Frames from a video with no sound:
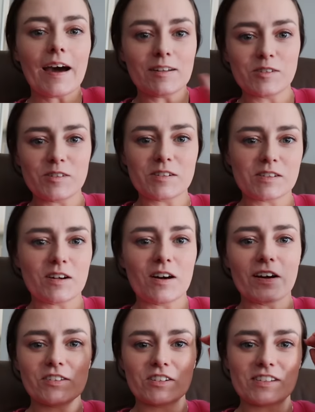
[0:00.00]
As you just saw,
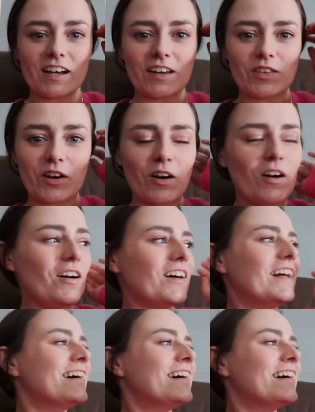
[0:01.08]
I just got the call.